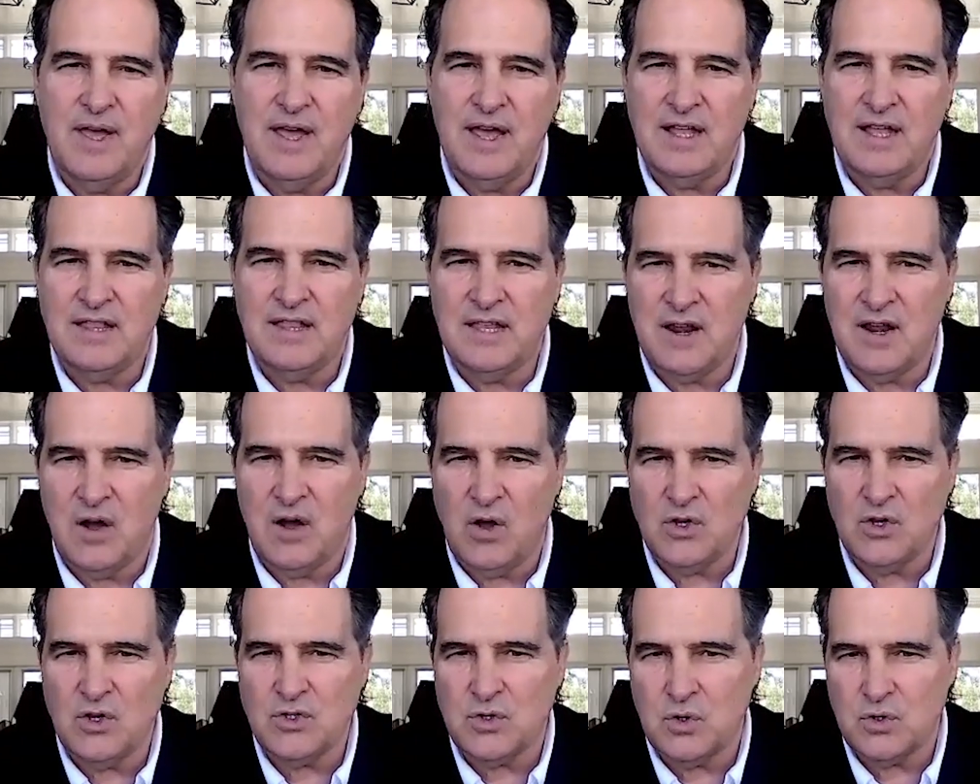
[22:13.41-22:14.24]
And then
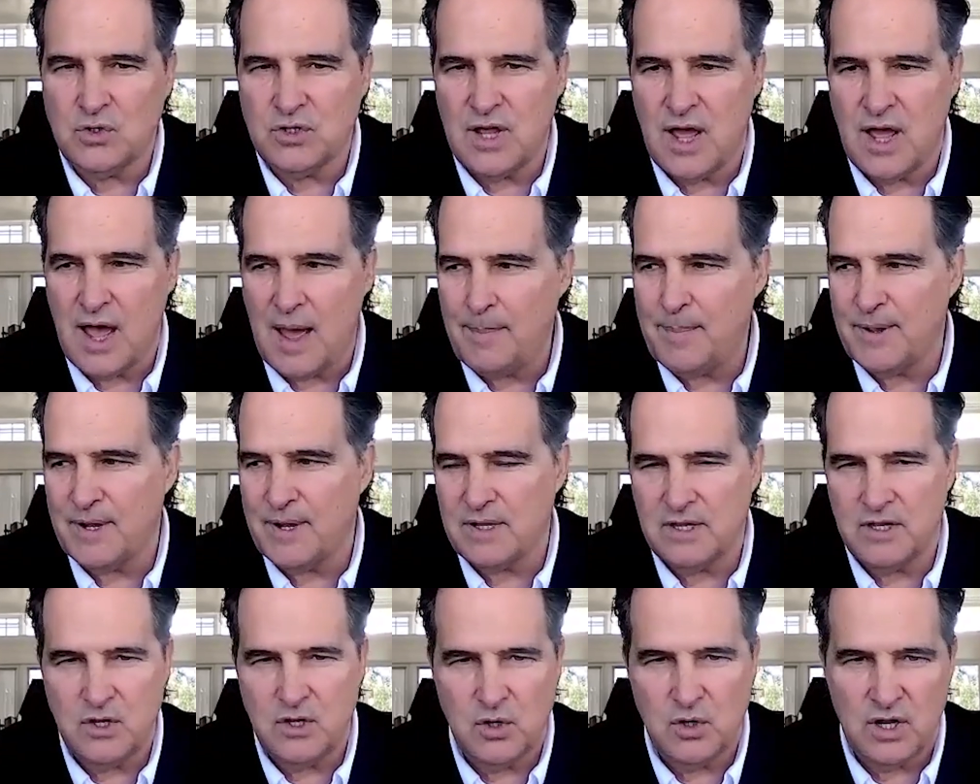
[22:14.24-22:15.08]
also
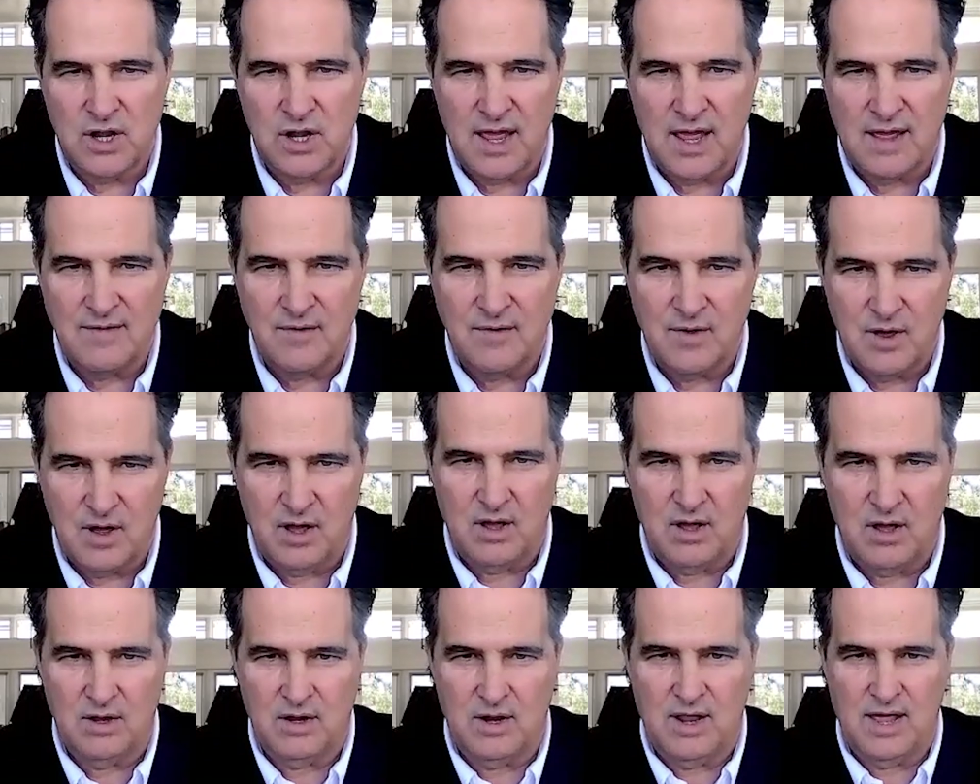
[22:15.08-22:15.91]
topically, you can have
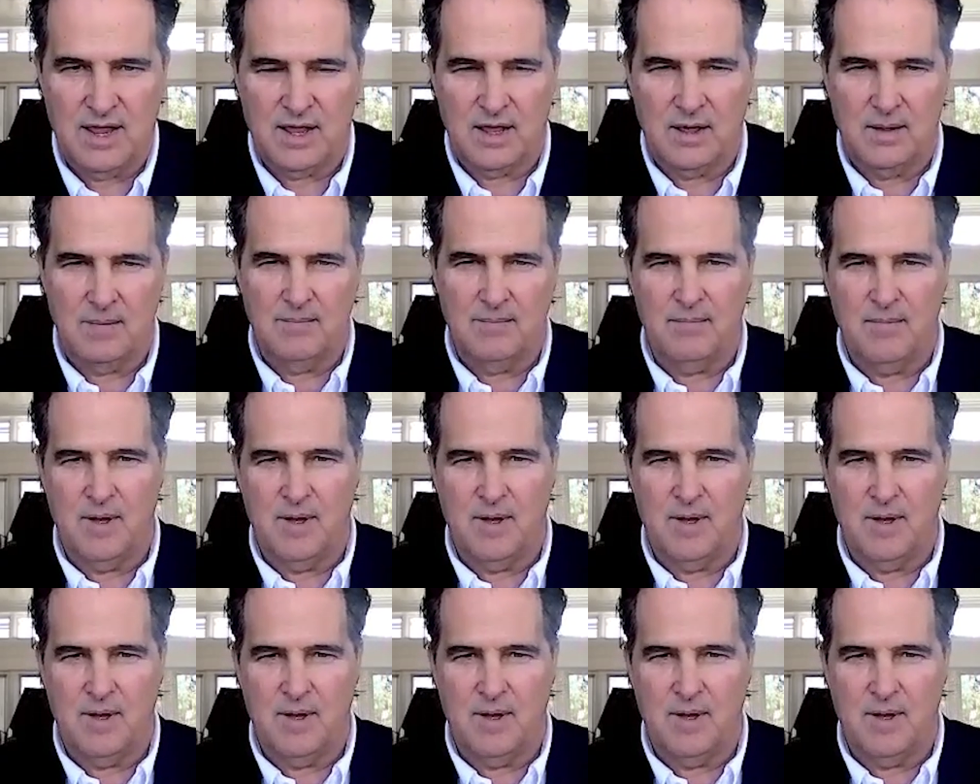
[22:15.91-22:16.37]
uh, like a,